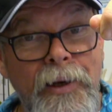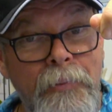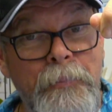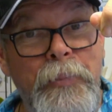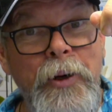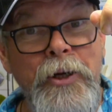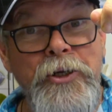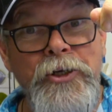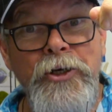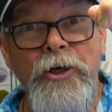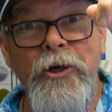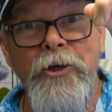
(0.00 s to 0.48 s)

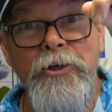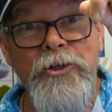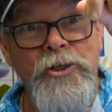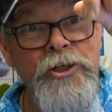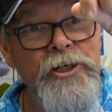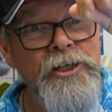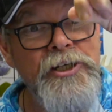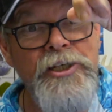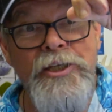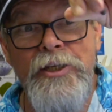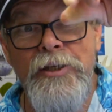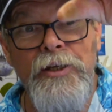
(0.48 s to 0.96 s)
but you can
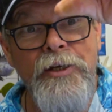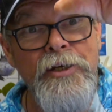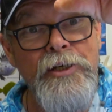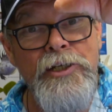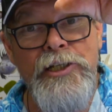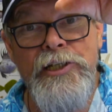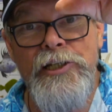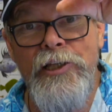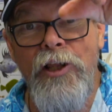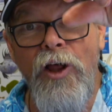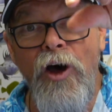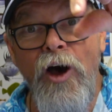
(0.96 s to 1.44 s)
just
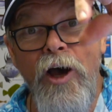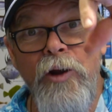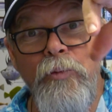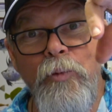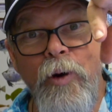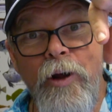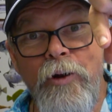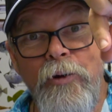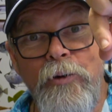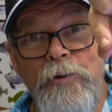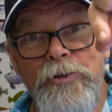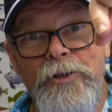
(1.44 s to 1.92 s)
slide
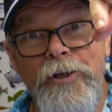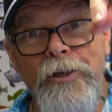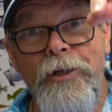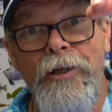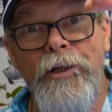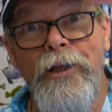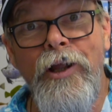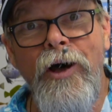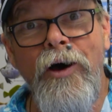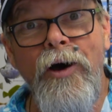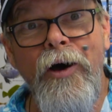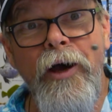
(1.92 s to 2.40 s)
one onto the
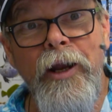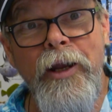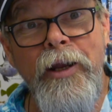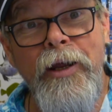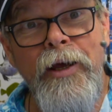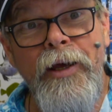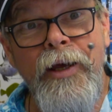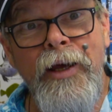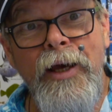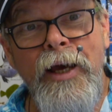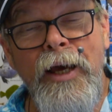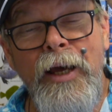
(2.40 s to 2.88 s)
line
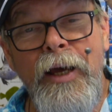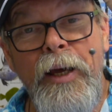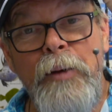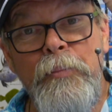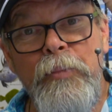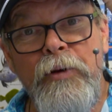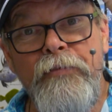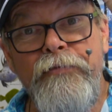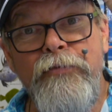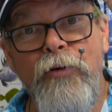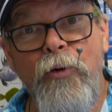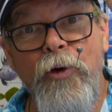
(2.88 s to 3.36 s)

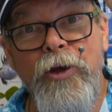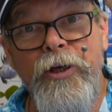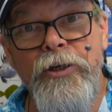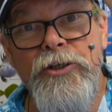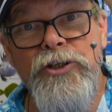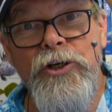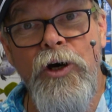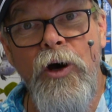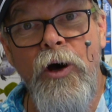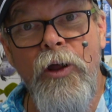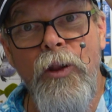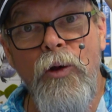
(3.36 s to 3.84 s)
before you
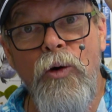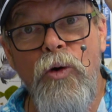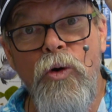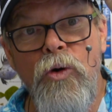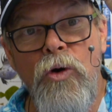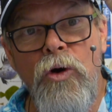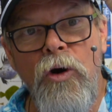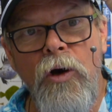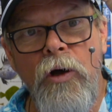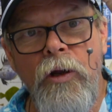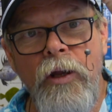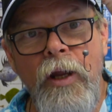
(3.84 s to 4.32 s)
tie the
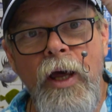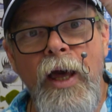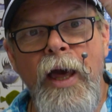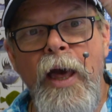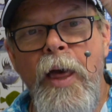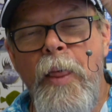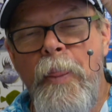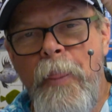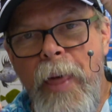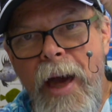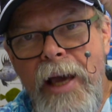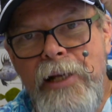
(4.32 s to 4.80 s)
hook on.
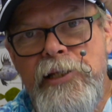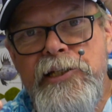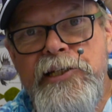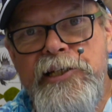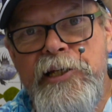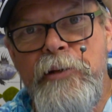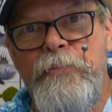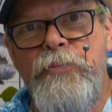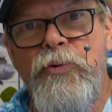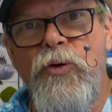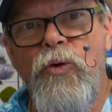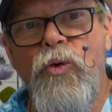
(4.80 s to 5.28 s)
That
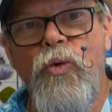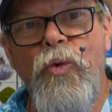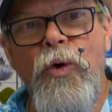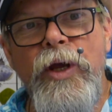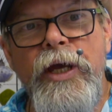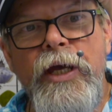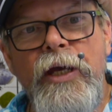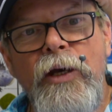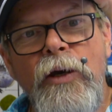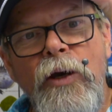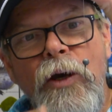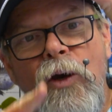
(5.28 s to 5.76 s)
simple
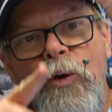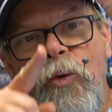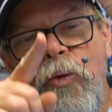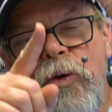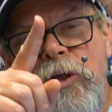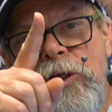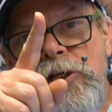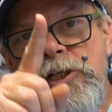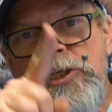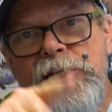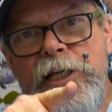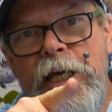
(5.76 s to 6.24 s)
rig with
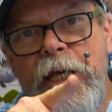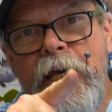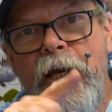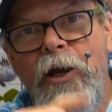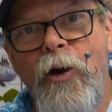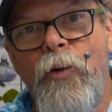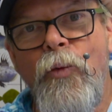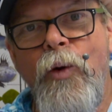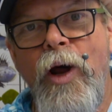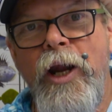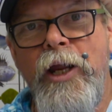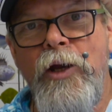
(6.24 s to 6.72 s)
a sinker
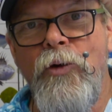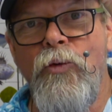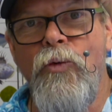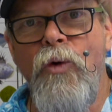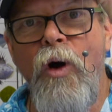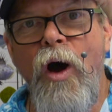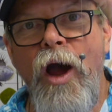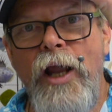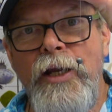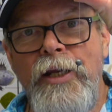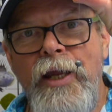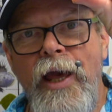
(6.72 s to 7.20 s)
running
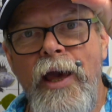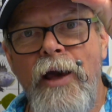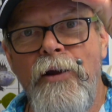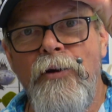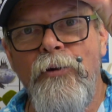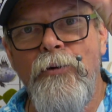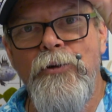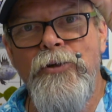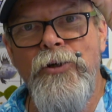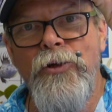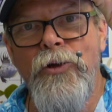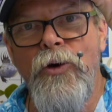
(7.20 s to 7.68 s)
right down
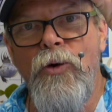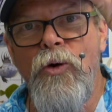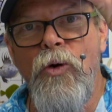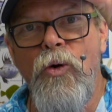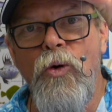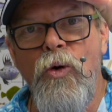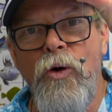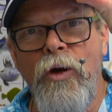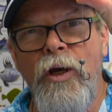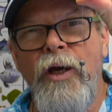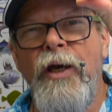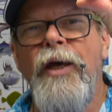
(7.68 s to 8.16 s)
onto the
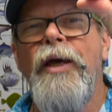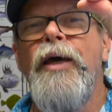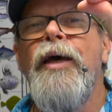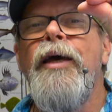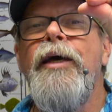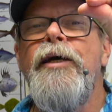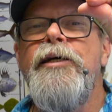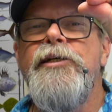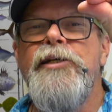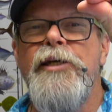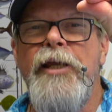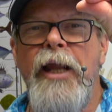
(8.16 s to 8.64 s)
hook
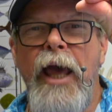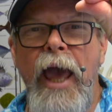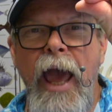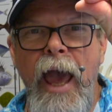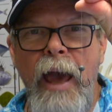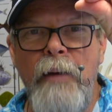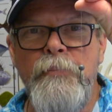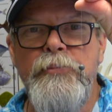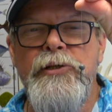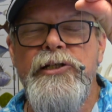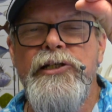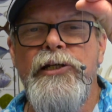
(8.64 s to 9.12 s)
is an
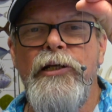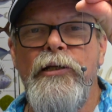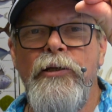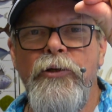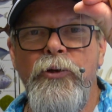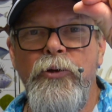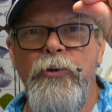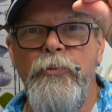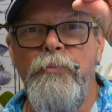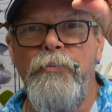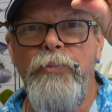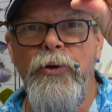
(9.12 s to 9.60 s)

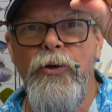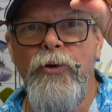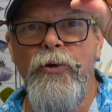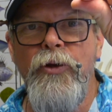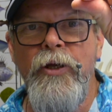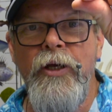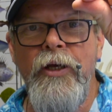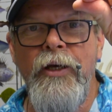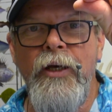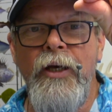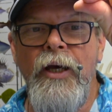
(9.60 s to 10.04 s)
absolute beauty.